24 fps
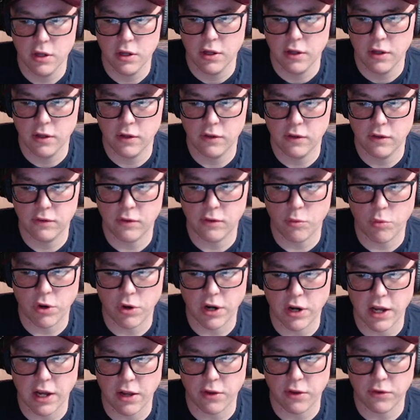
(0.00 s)
somewhere
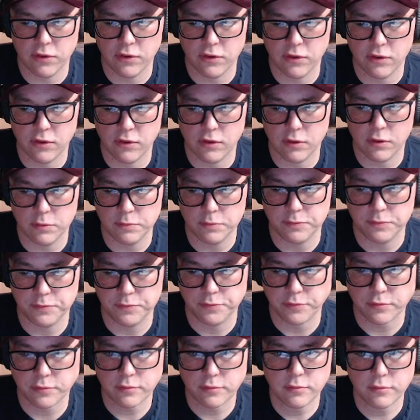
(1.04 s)
else
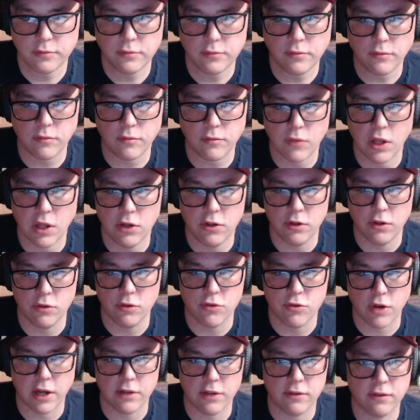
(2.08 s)
to try
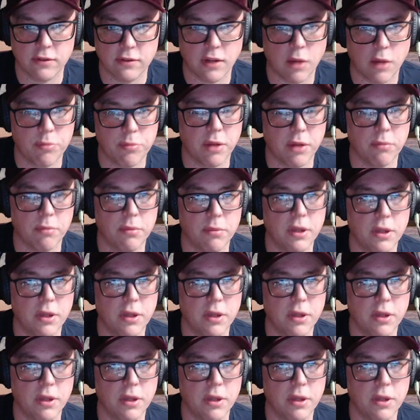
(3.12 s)
and stop them.